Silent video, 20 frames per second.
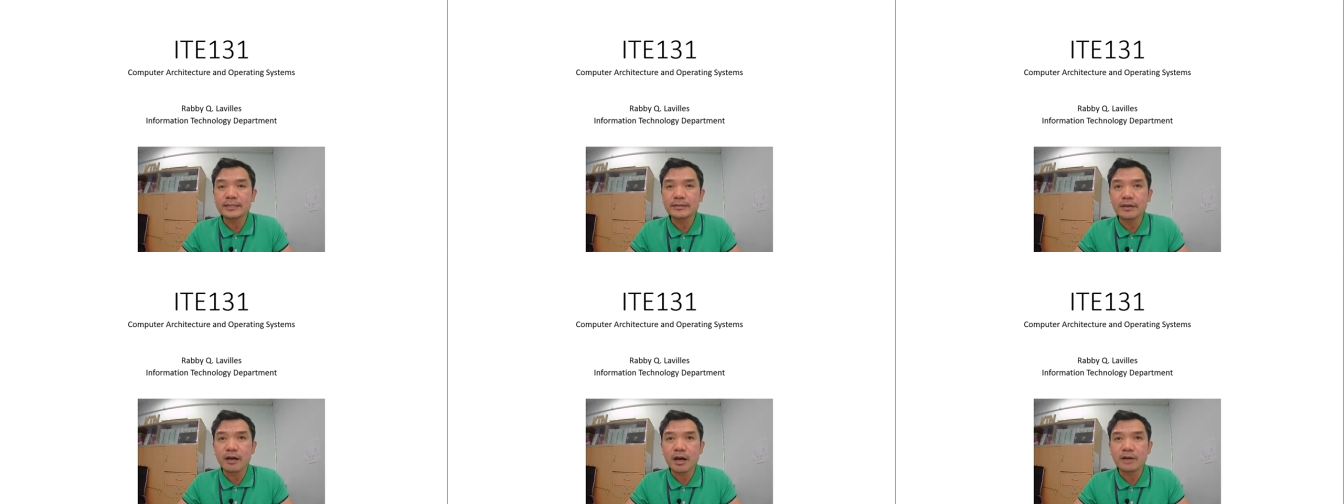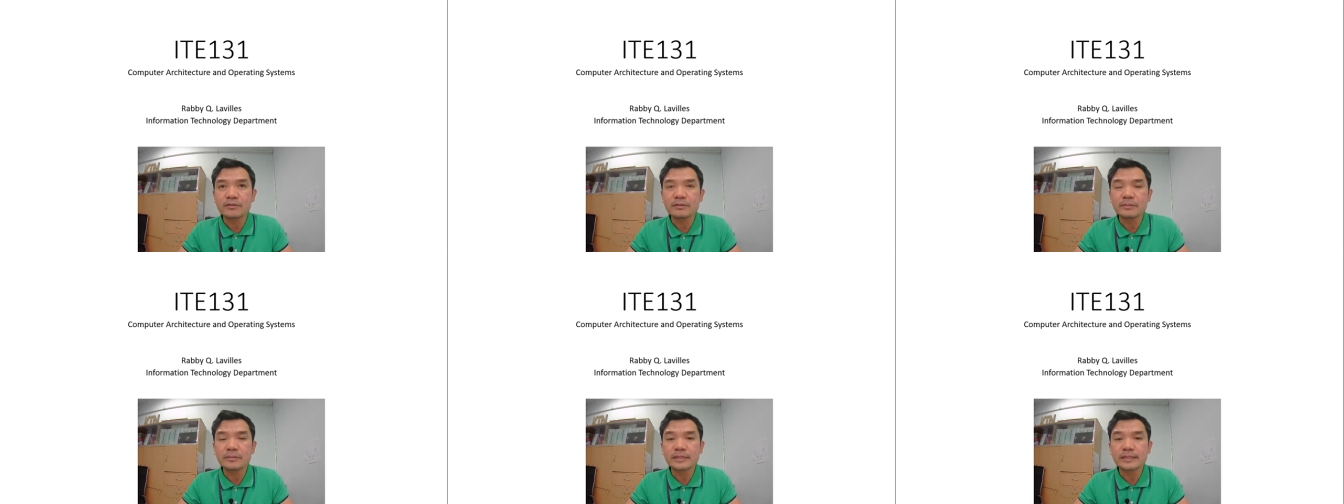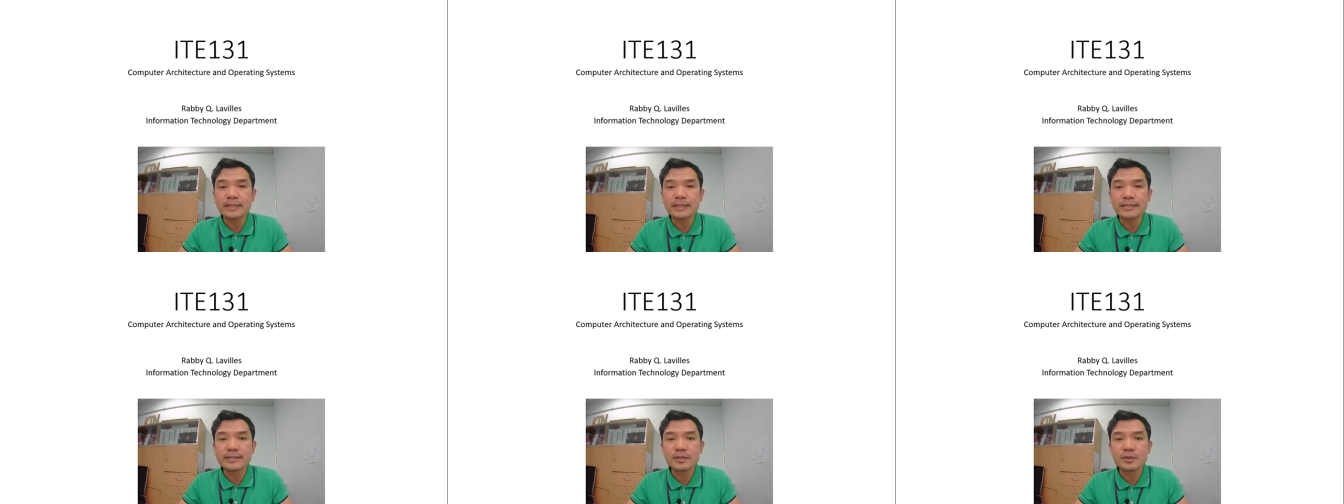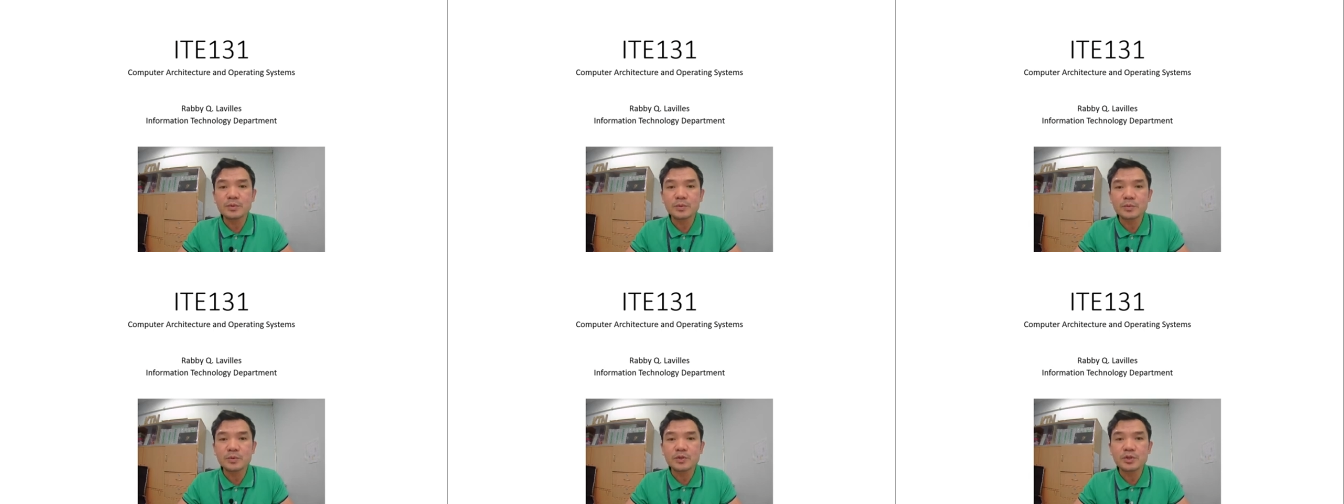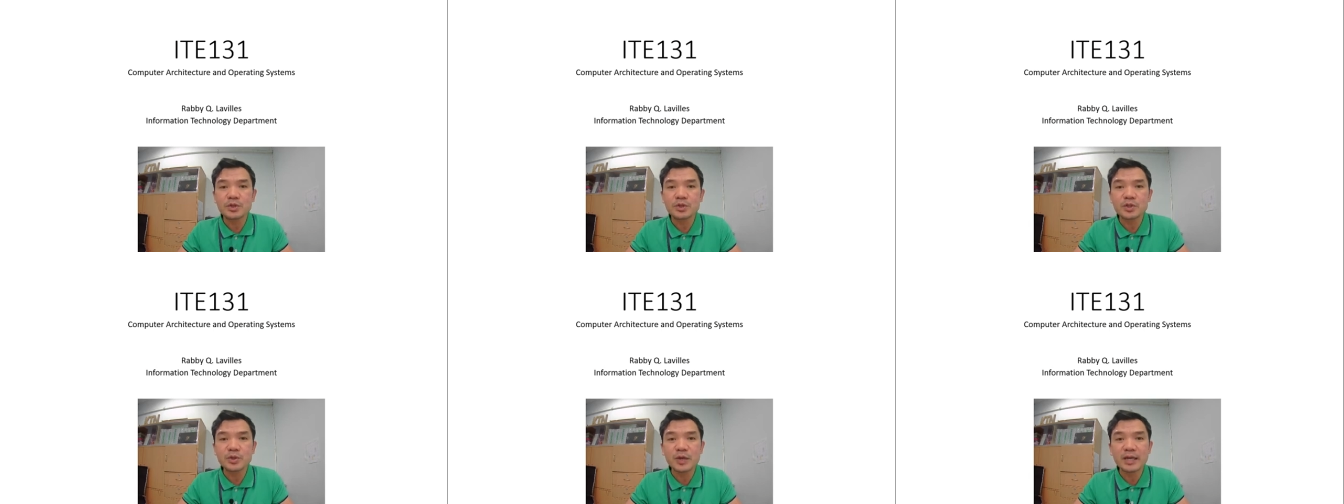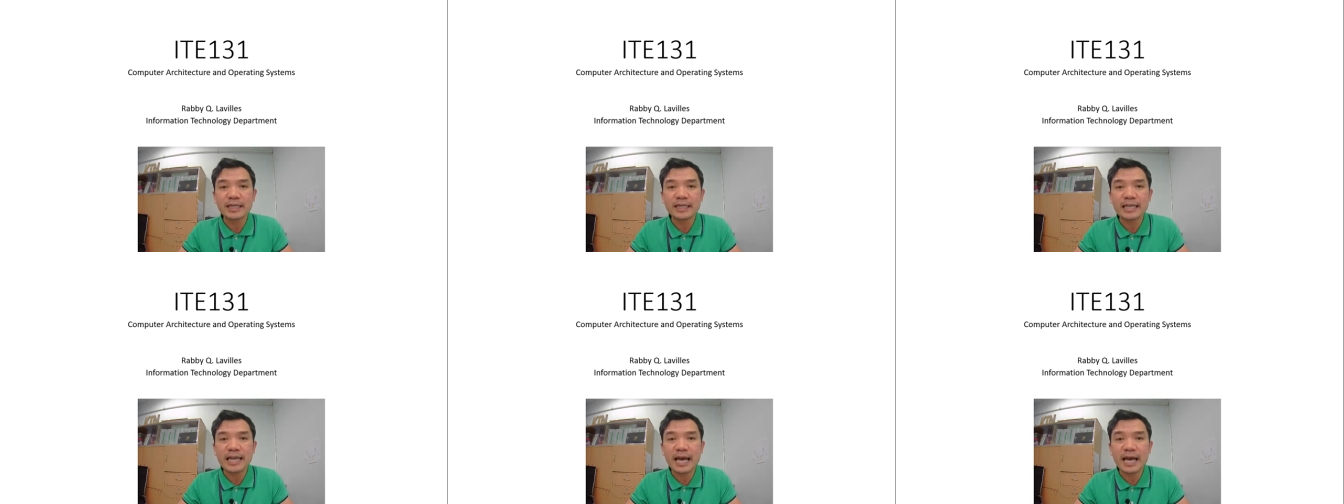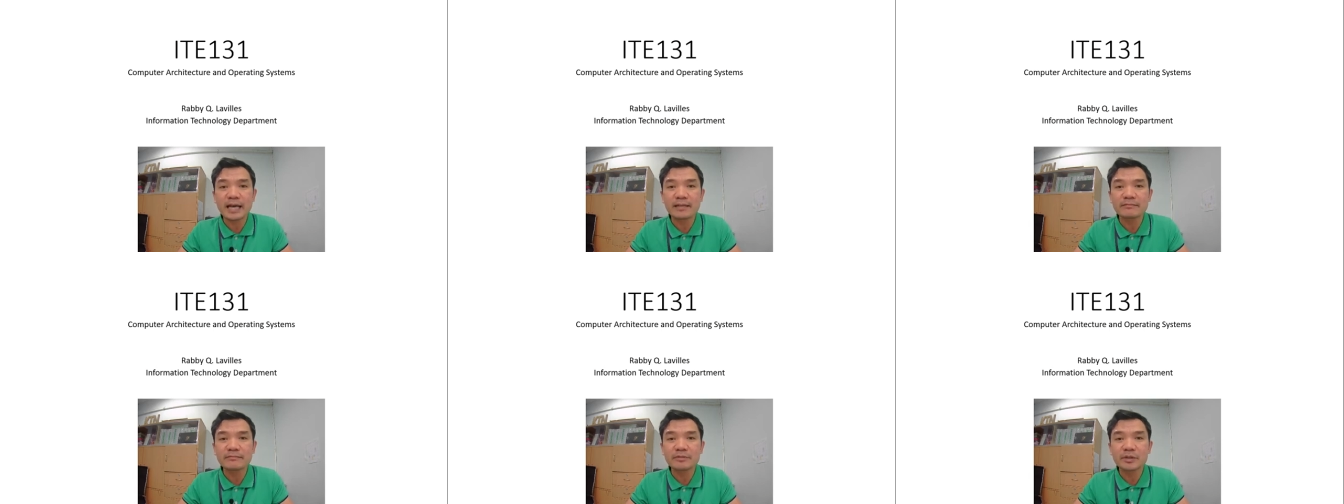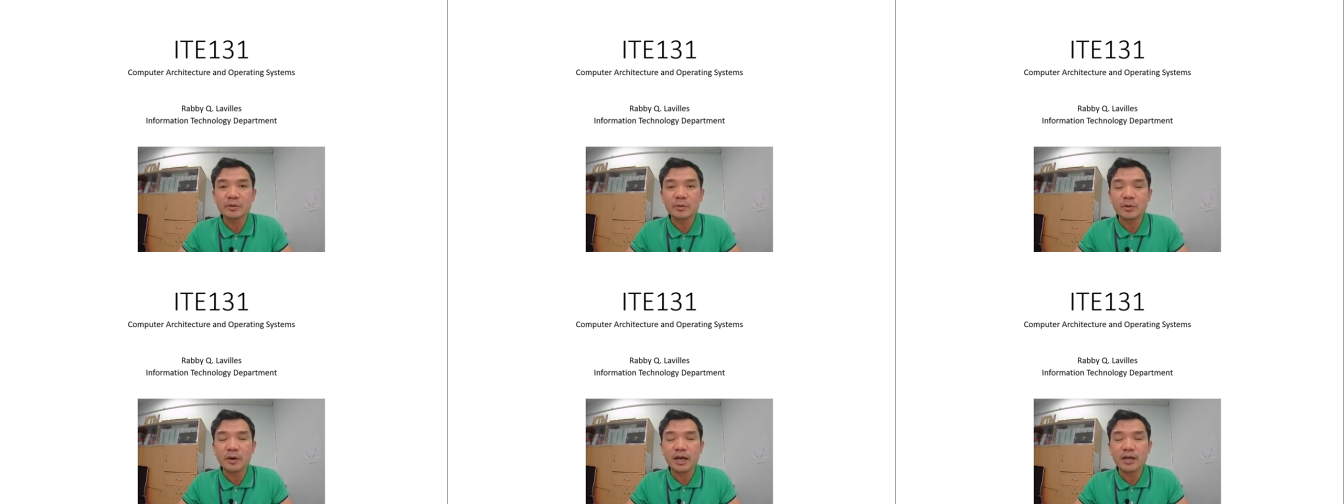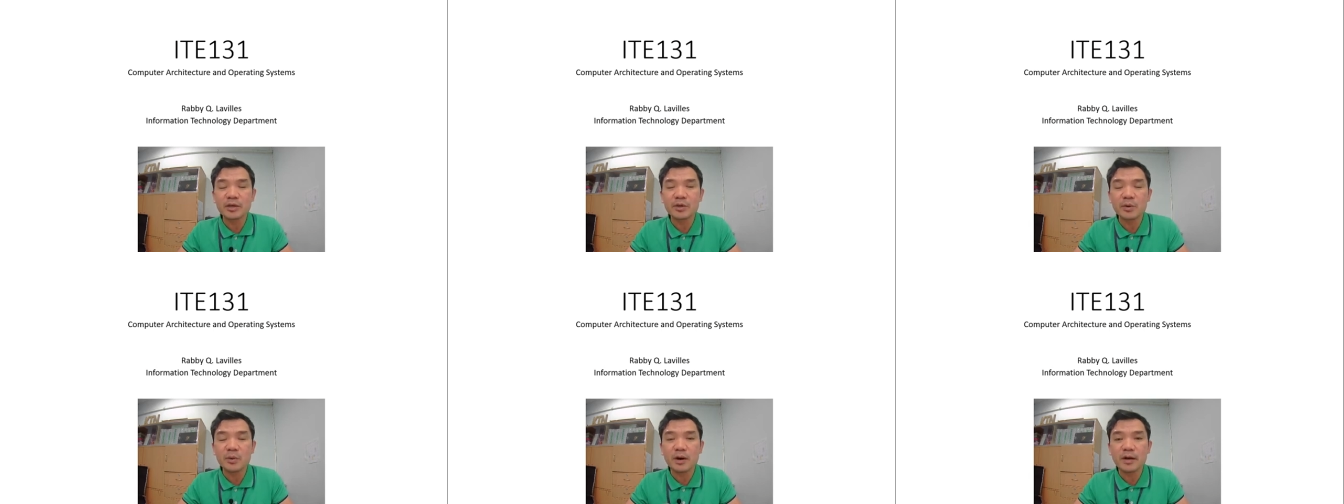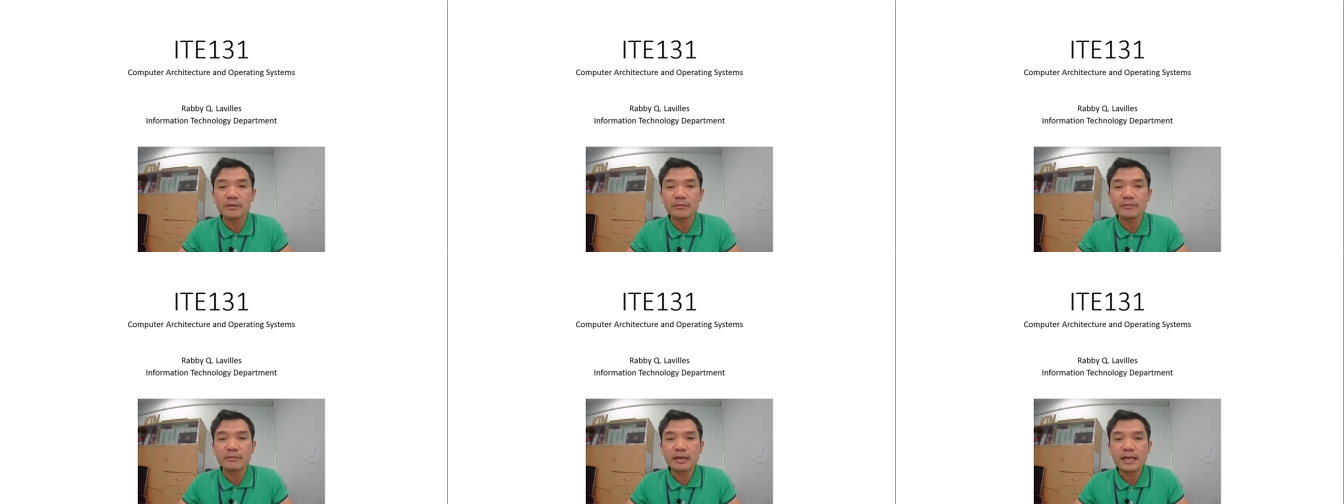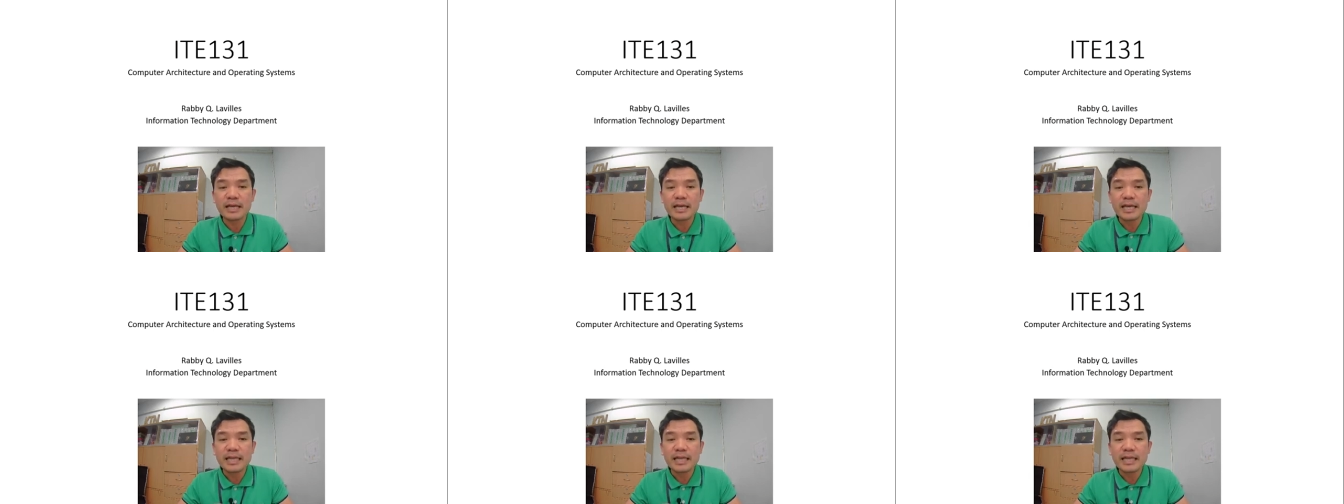in the government institution, you are